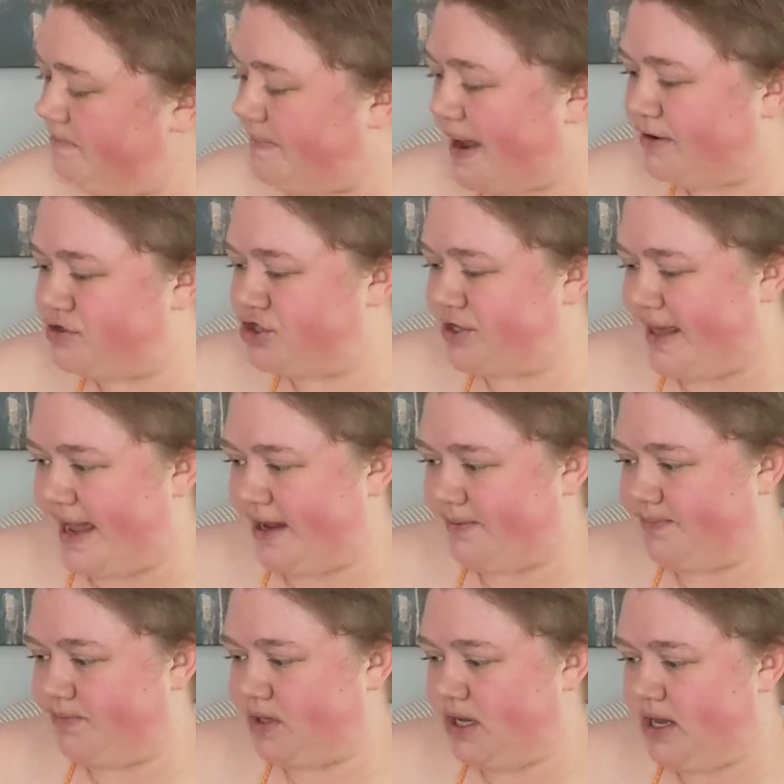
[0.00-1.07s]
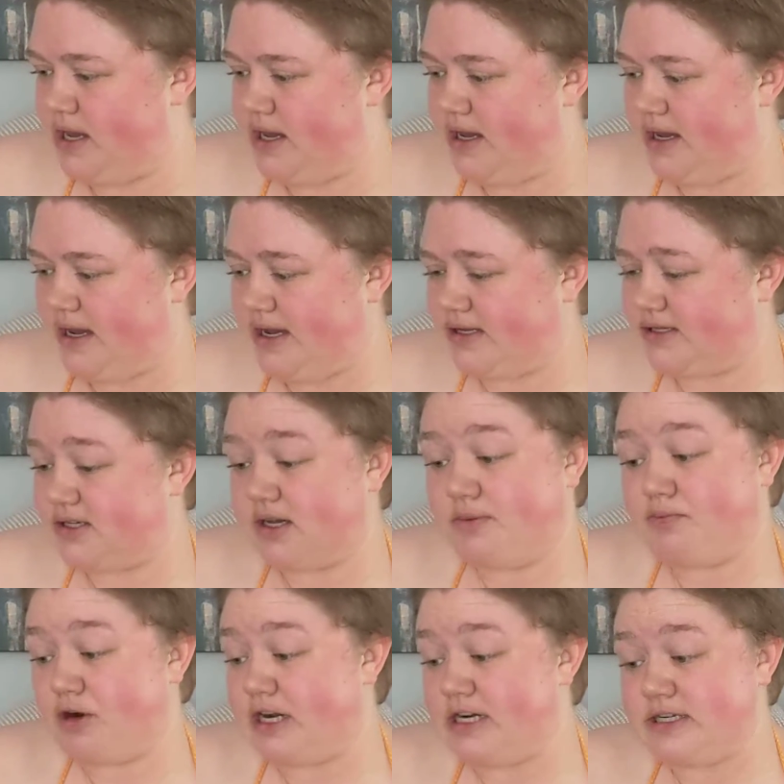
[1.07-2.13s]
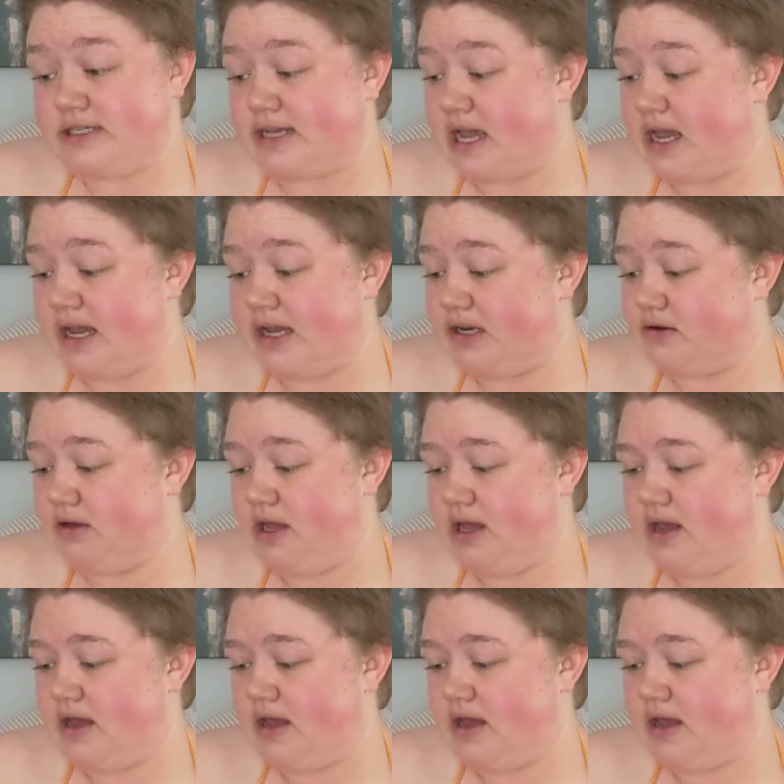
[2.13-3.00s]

pouch thing. It's a pretty design.